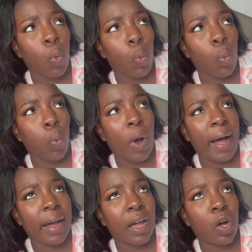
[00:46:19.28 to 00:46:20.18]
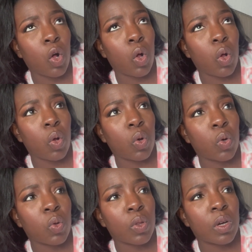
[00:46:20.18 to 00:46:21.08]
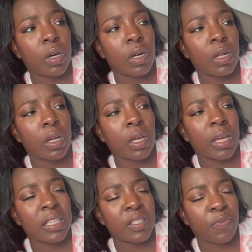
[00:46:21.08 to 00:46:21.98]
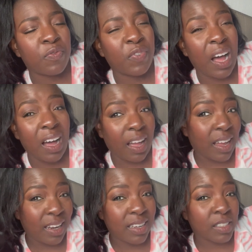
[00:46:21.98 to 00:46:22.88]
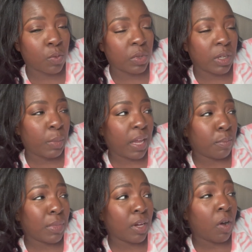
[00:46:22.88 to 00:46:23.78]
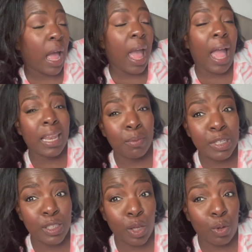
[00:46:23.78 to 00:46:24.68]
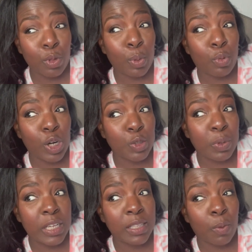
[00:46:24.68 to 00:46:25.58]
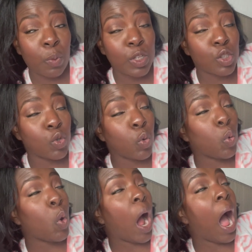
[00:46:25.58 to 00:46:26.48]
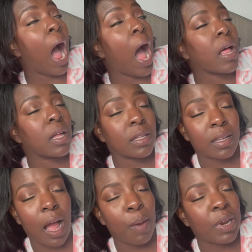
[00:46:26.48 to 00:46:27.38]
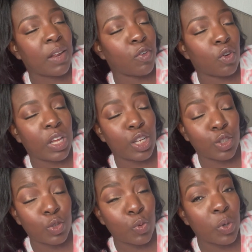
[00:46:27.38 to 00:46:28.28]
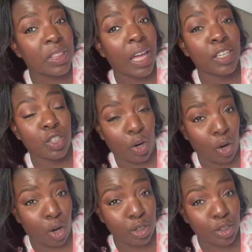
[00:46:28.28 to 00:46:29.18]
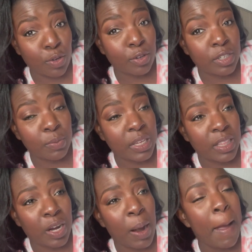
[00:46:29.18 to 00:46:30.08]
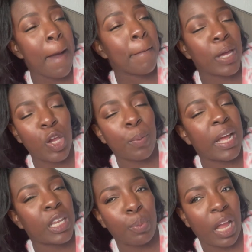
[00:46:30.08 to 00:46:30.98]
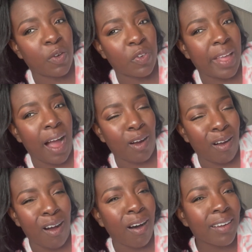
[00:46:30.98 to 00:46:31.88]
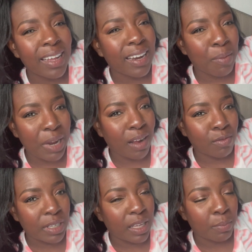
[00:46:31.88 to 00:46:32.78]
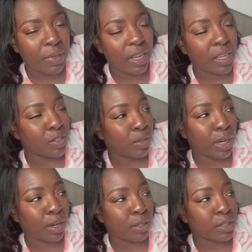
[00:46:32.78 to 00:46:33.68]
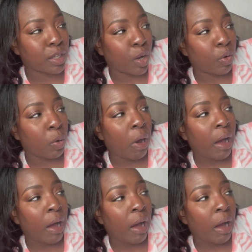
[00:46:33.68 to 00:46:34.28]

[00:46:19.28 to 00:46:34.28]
while it's fine, it doesn't really make a meal. And let me tell you, the brunch place that we went to, I, I'm not even gonna get into what they charged to be there, but you're mainly paying for the alcohol and I'm not really a big drinker. So